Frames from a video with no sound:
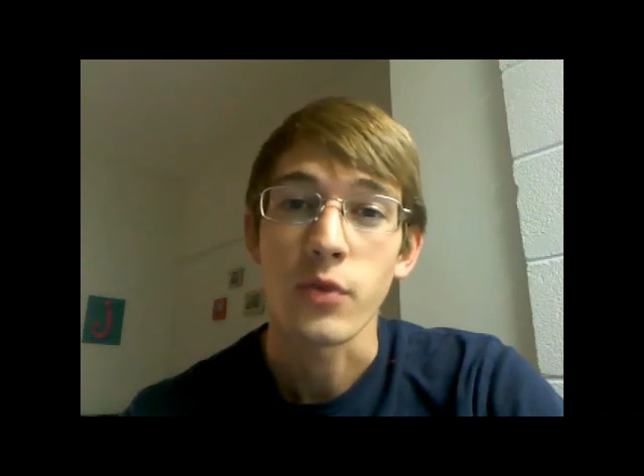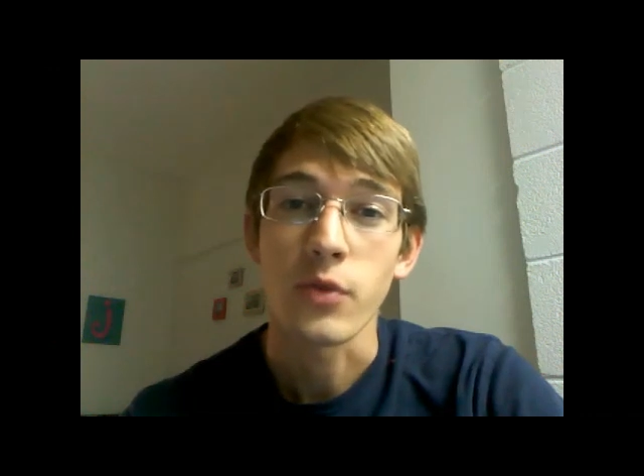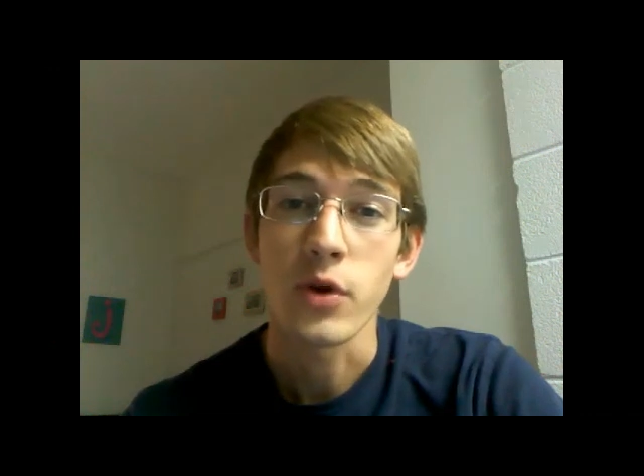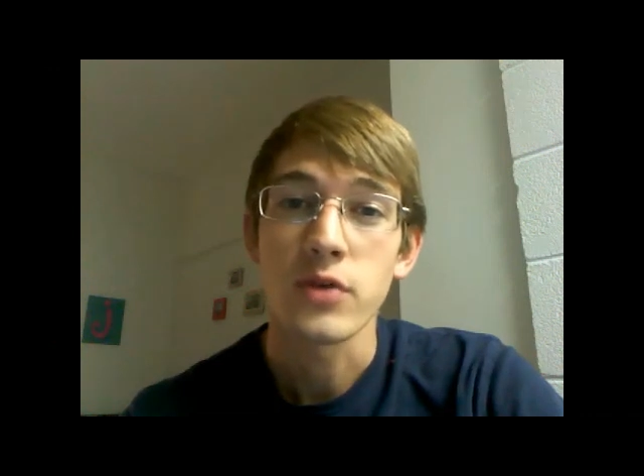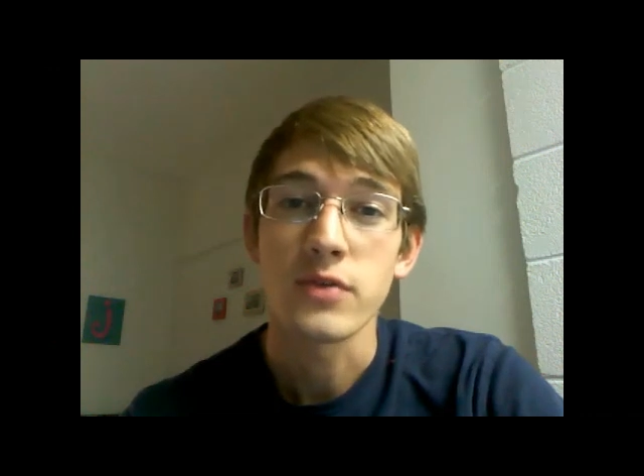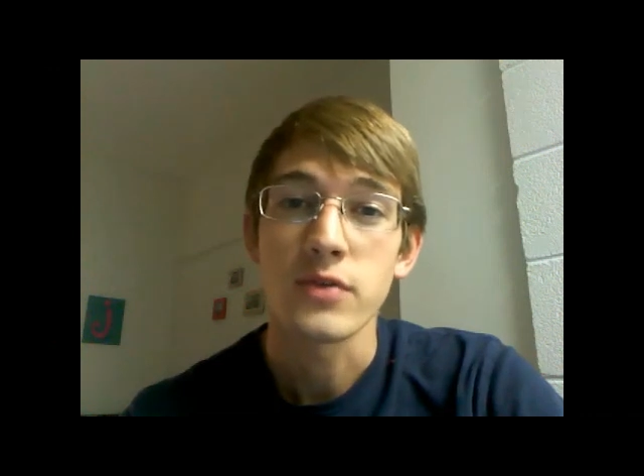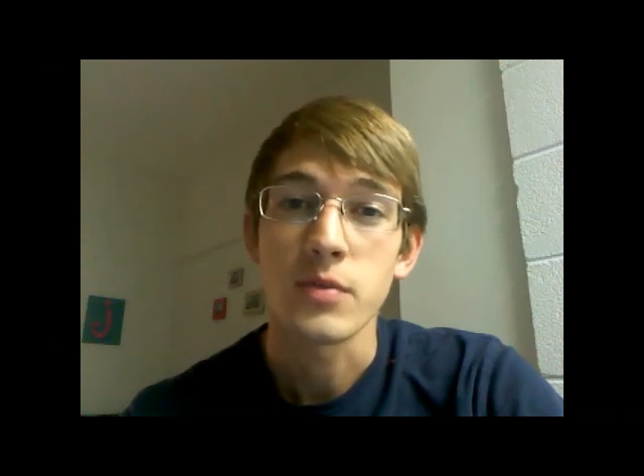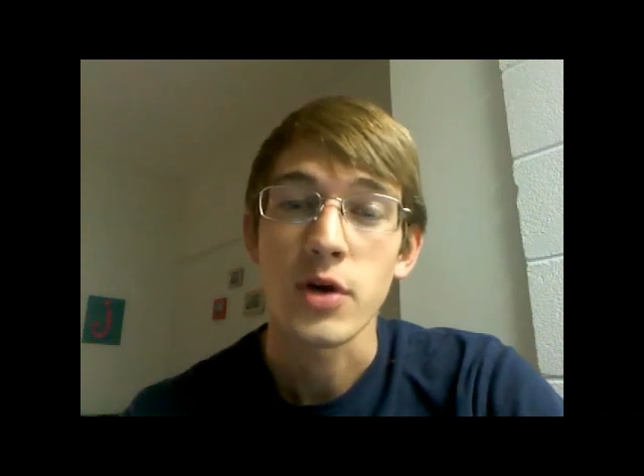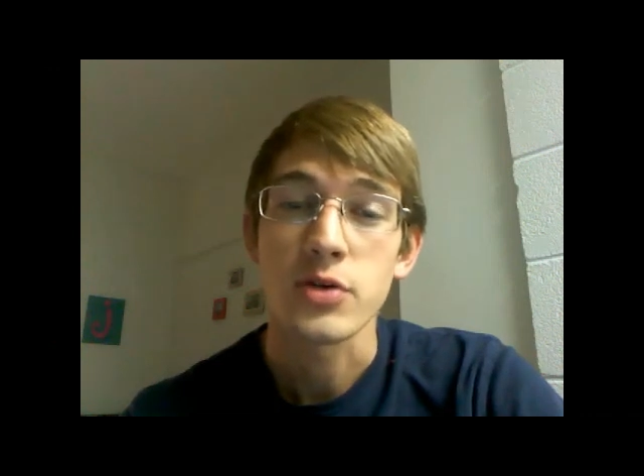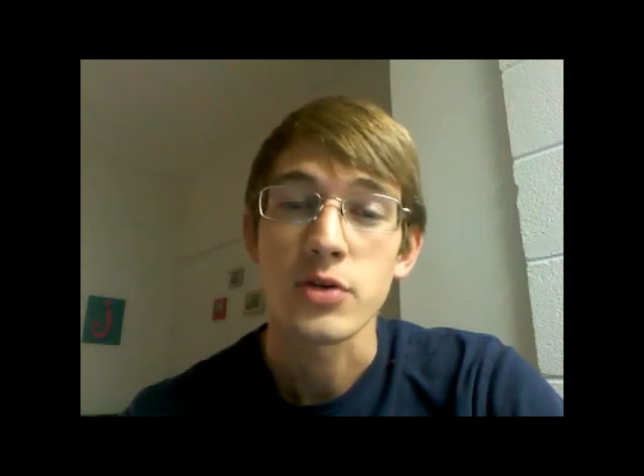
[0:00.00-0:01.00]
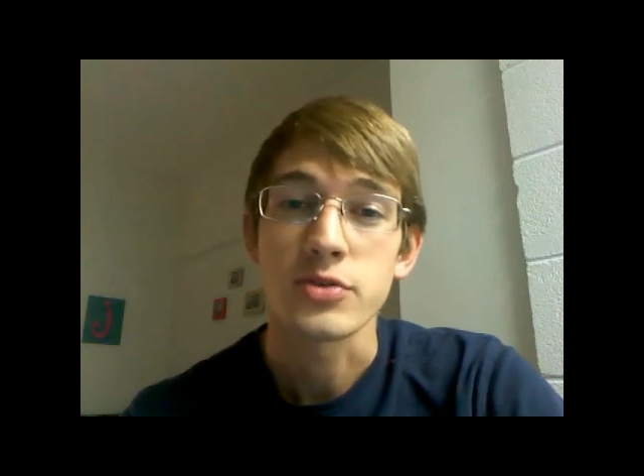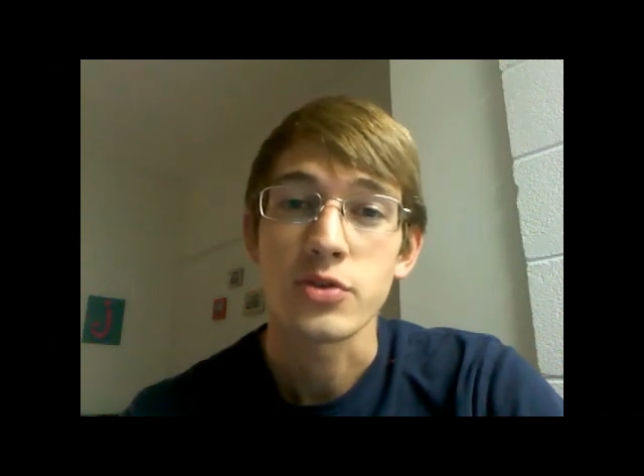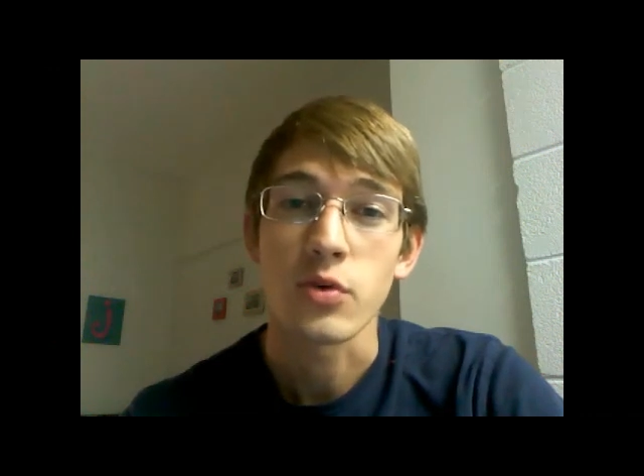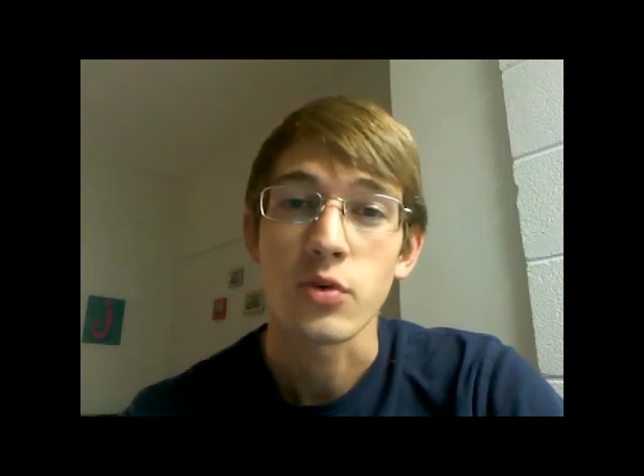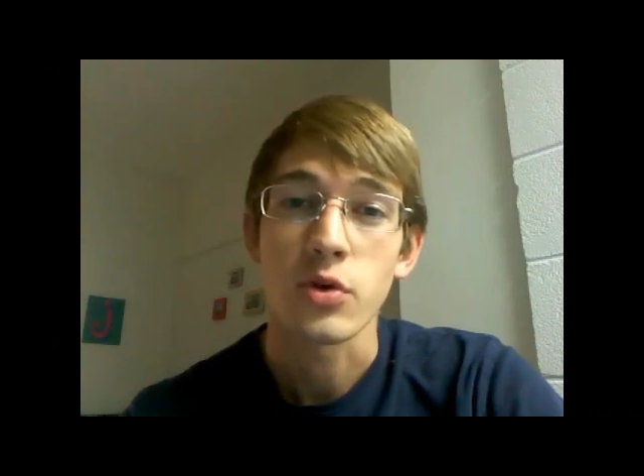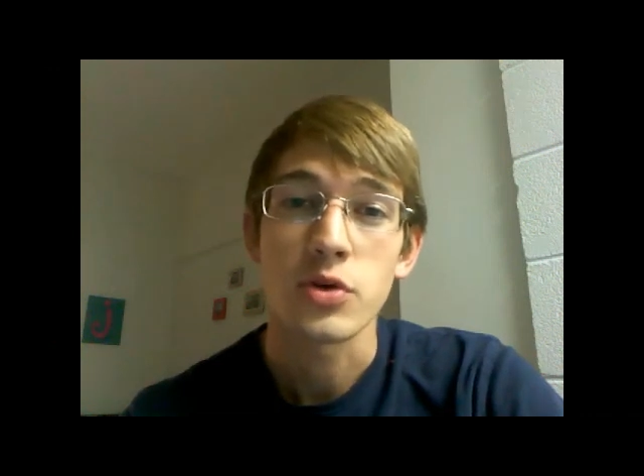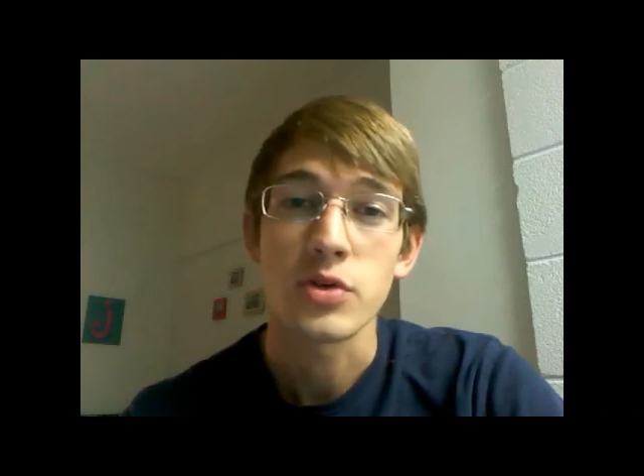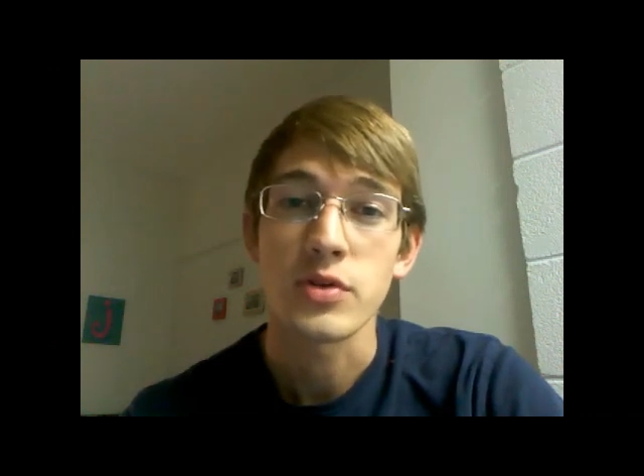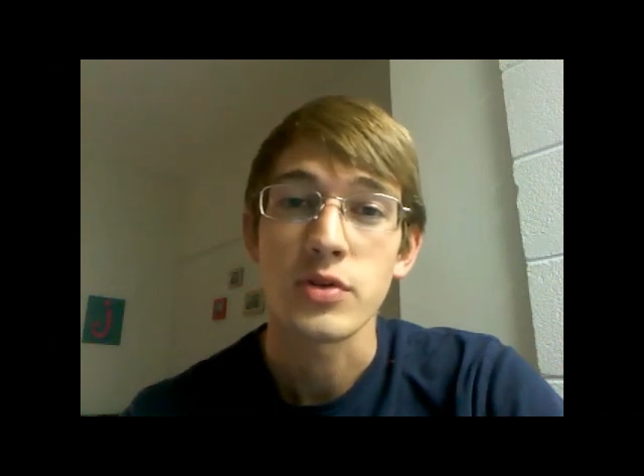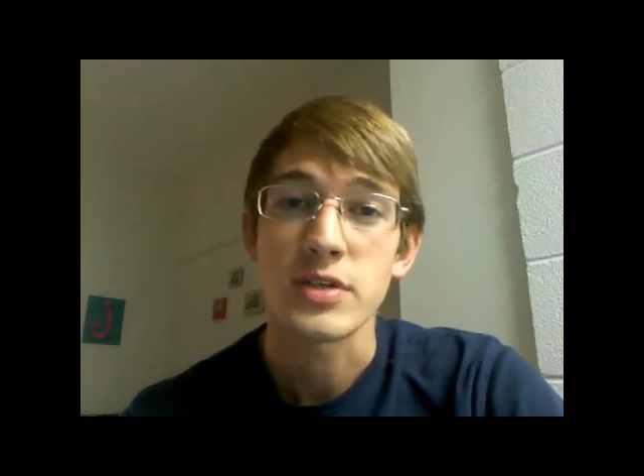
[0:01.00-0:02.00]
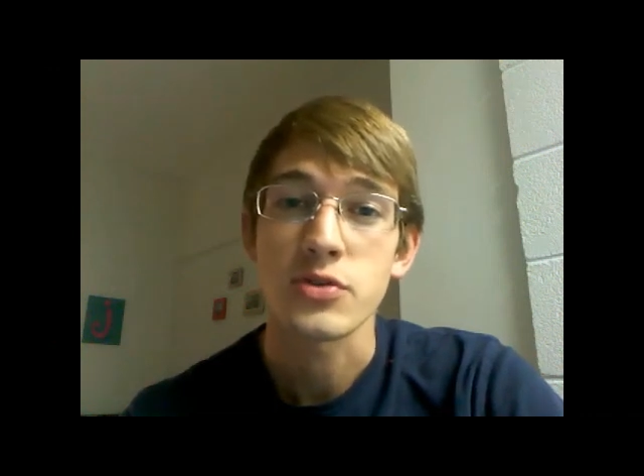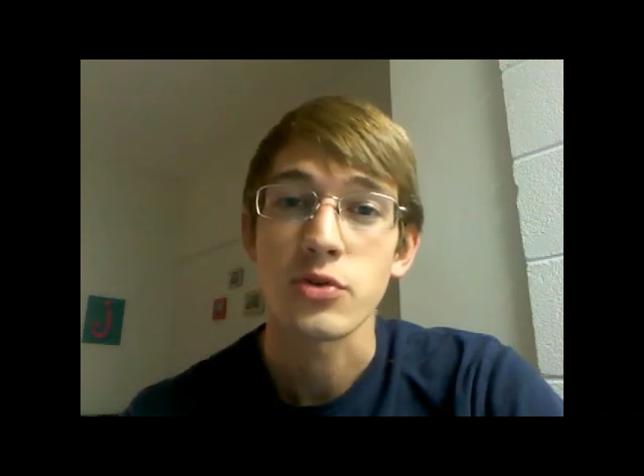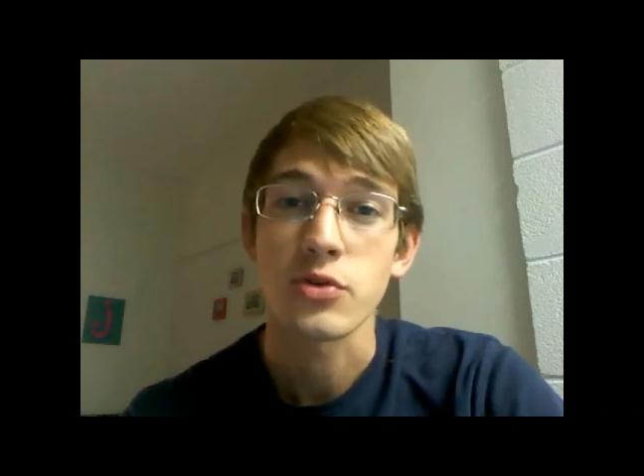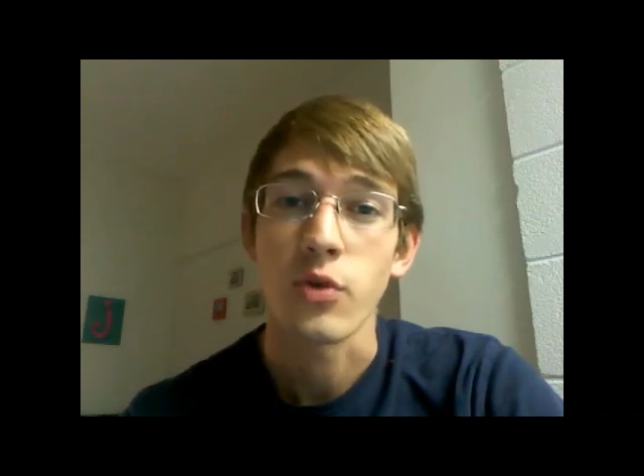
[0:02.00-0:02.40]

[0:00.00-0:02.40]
you've composed, or you can do this through